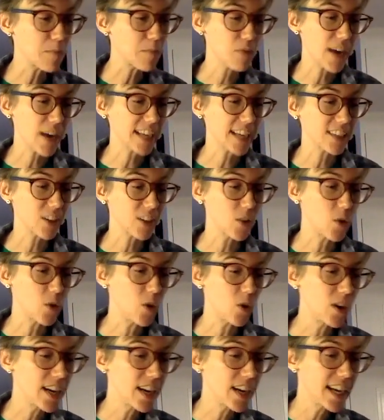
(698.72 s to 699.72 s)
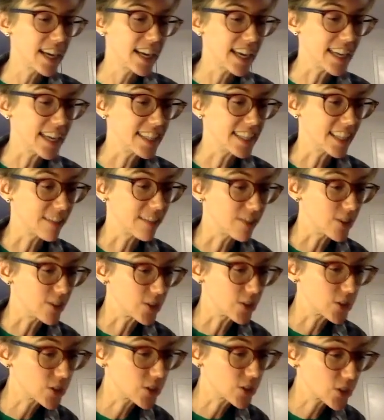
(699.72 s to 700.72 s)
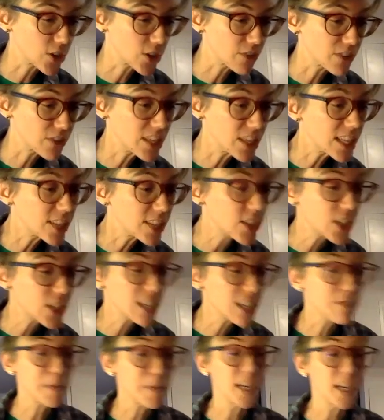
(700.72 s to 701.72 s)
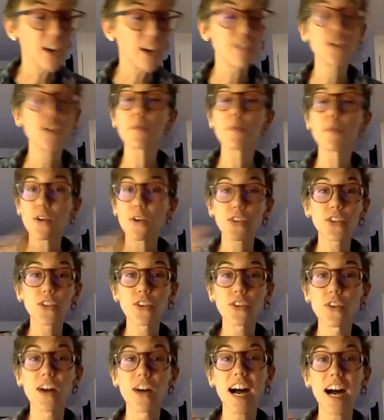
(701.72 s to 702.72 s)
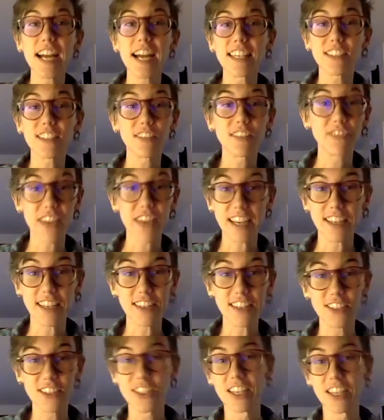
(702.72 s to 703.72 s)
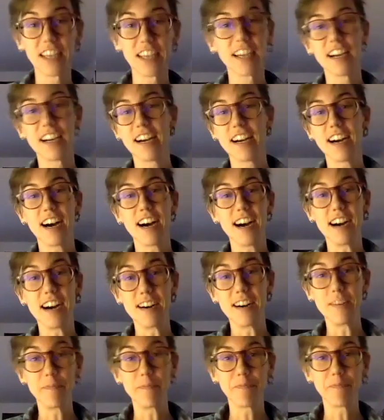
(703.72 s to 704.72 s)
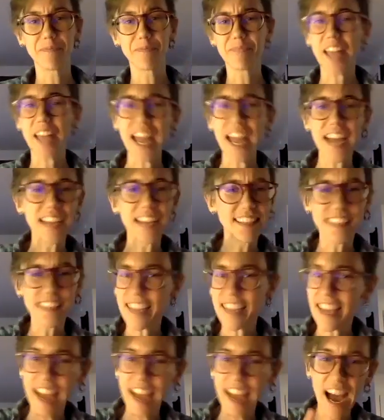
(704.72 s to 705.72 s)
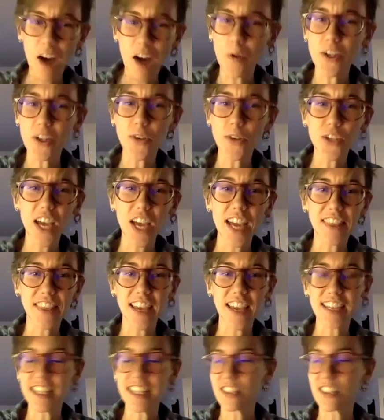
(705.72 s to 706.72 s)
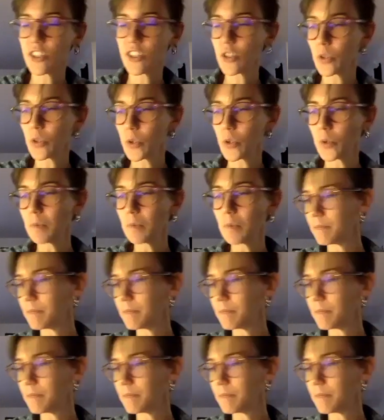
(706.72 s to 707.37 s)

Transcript: practical endeavors serve the achievement of your personal highest advantage? Um, and how are you tying that into